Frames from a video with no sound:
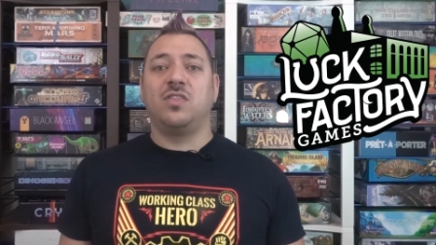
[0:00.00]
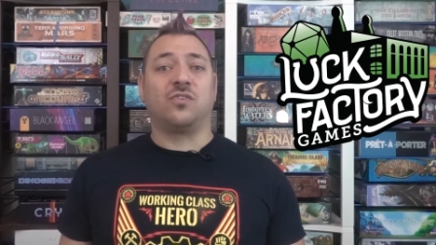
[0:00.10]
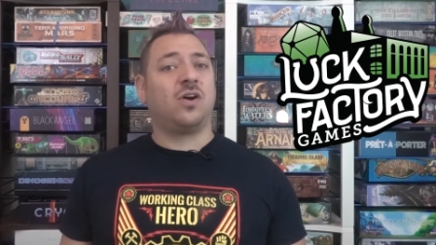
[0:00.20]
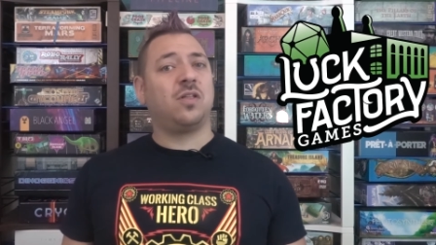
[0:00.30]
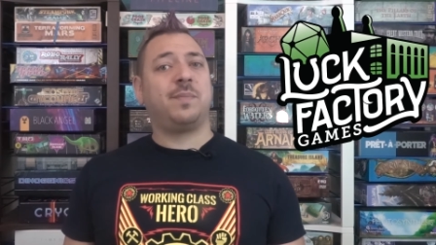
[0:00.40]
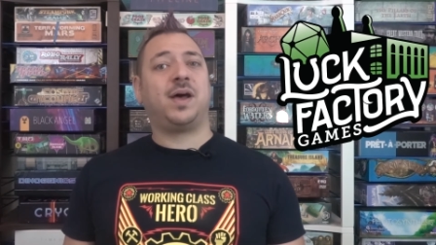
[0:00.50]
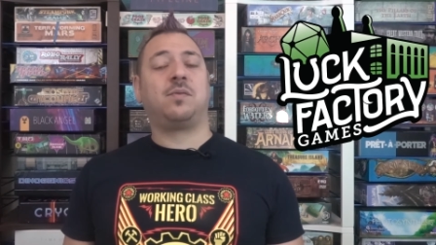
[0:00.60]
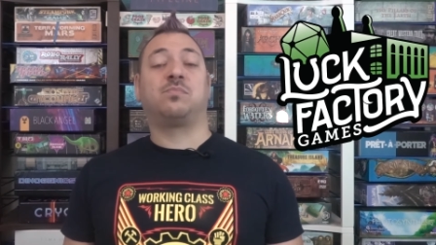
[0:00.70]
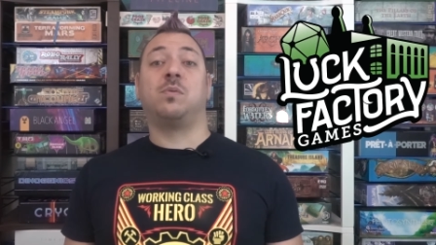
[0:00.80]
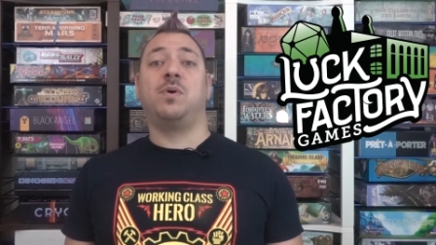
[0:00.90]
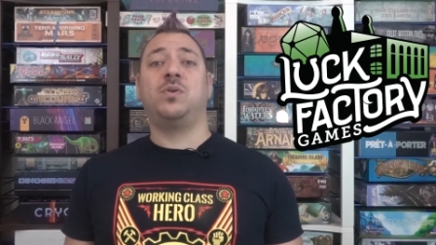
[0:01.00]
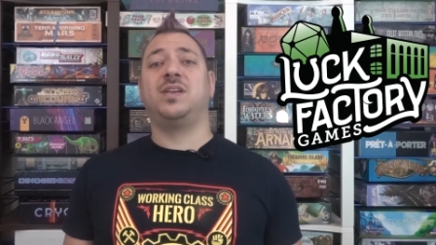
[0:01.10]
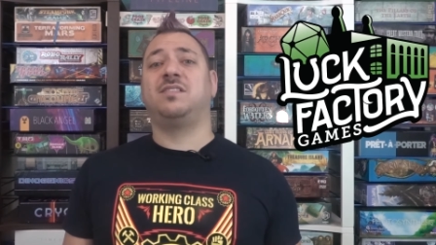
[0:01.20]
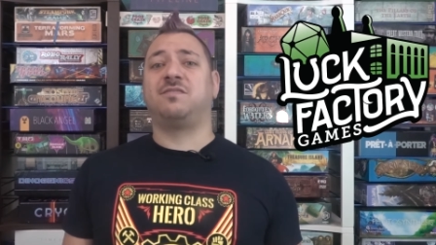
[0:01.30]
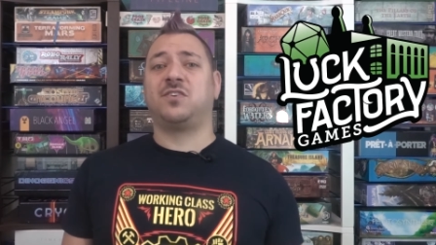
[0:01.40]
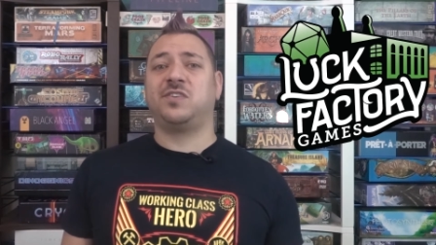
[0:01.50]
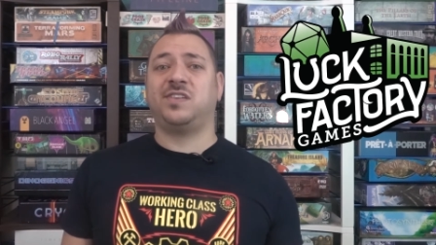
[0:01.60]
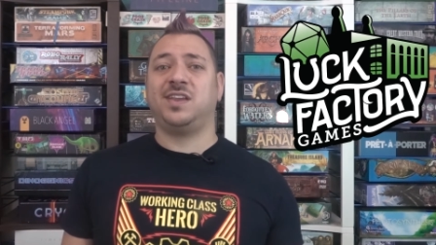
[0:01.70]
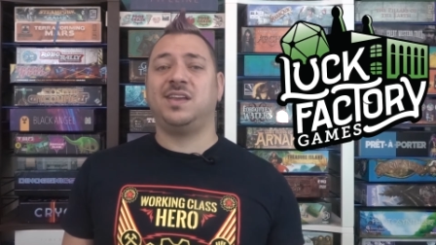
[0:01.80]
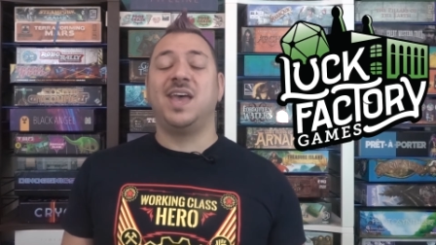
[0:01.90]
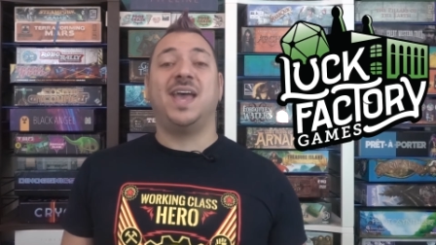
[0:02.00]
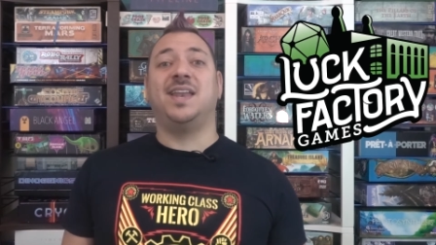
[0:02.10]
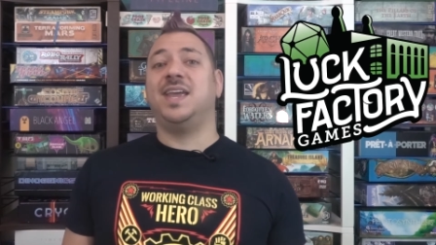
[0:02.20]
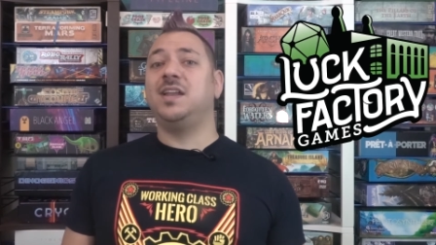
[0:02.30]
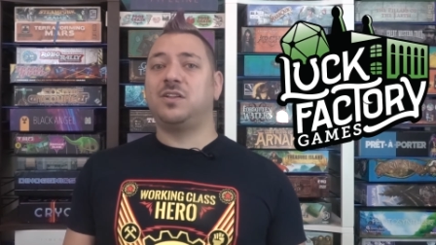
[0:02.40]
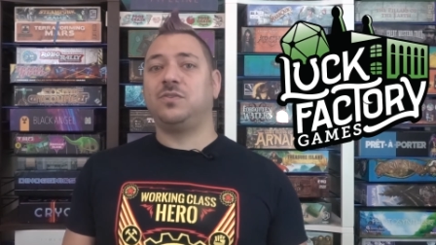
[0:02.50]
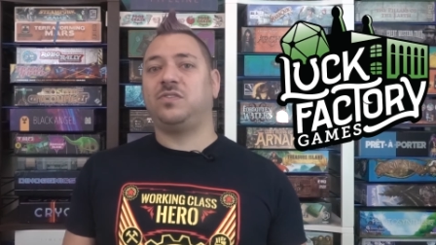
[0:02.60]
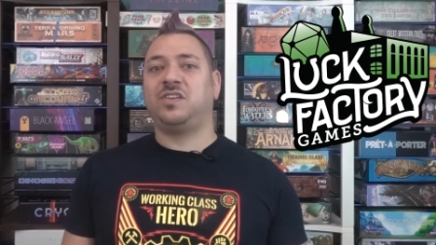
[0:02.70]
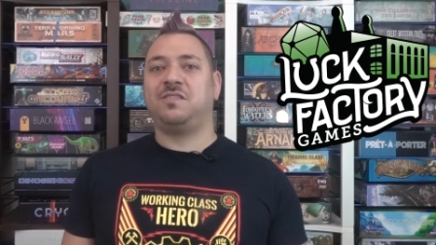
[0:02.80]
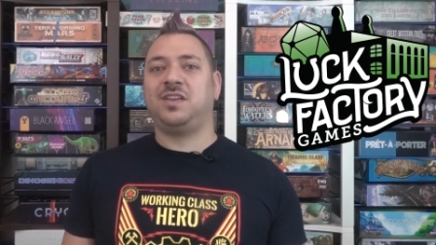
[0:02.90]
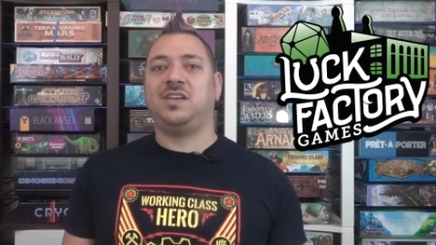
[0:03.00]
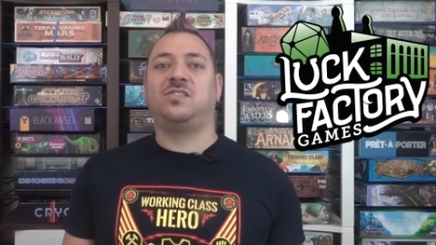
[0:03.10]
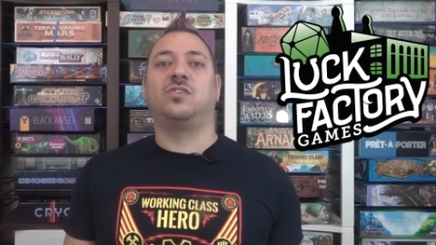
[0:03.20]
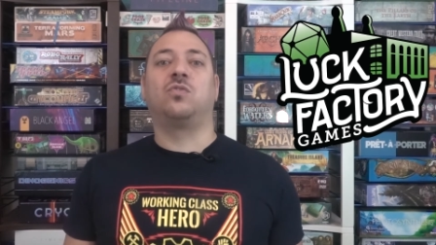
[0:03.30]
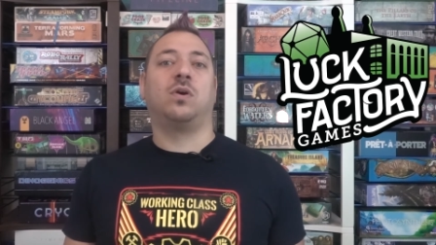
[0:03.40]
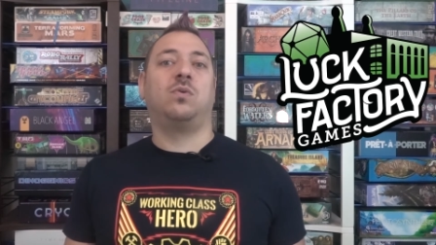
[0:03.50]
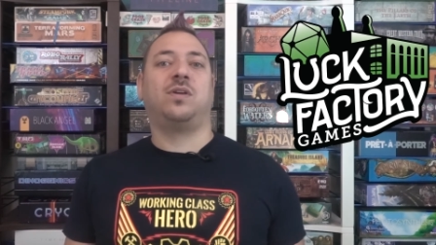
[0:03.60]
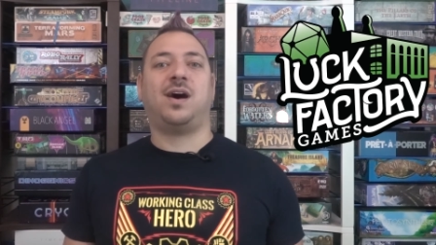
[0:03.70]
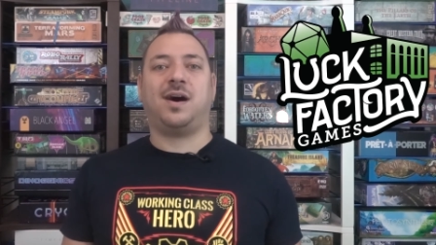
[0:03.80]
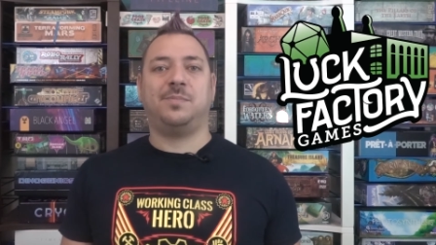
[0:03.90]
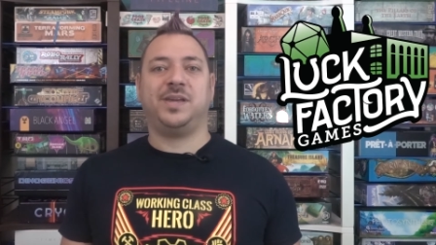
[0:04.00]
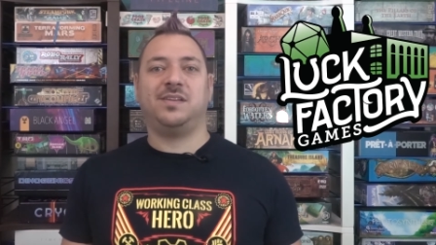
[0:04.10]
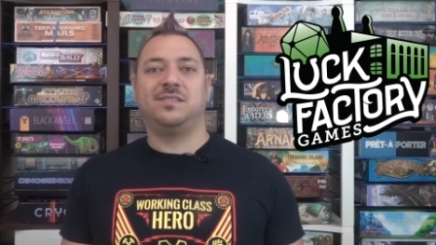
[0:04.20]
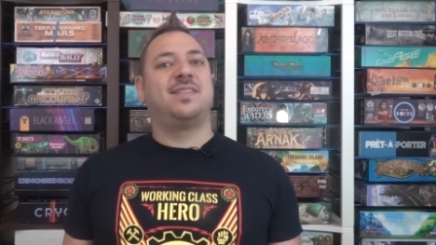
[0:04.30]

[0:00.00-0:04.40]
they're all about promoting diversity and inclusivity to grow the hobby.